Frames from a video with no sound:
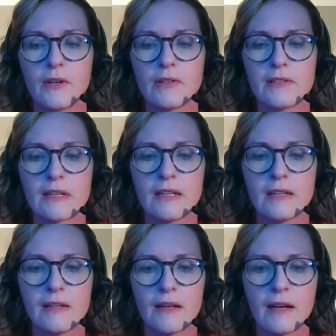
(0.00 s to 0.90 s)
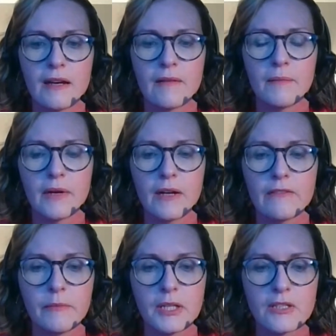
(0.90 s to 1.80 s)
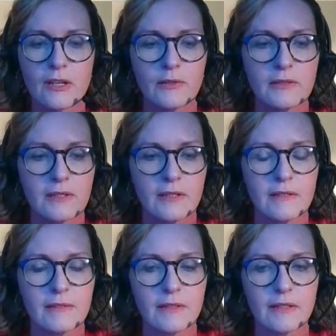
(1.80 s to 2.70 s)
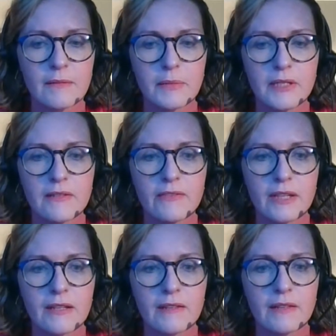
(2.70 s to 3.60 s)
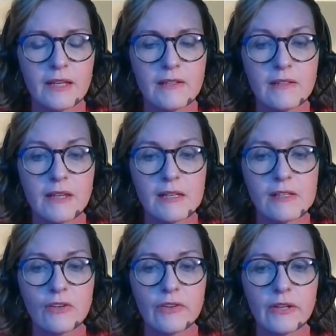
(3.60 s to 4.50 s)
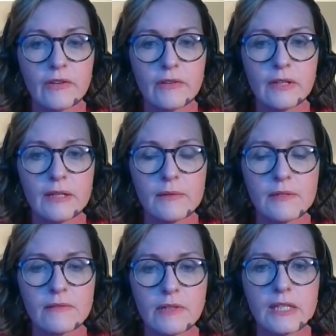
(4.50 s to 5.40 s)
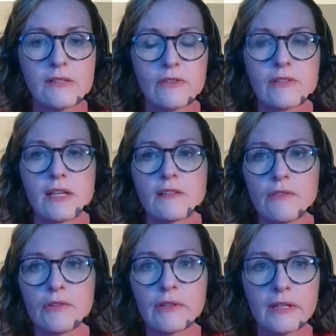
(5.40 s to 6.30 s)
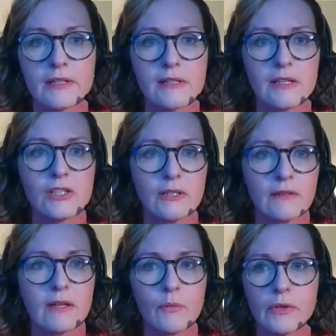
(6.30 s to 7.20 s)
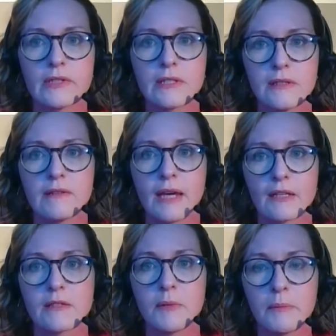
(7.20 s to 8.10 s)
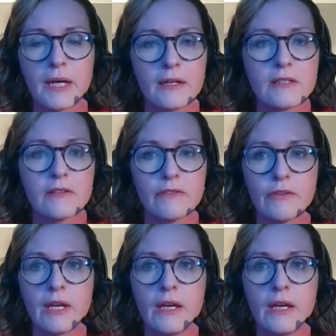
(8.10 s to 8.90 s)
honestly, I've been told, and I believe that they saw that Horley was a really successful organization, and they wanted that to be part of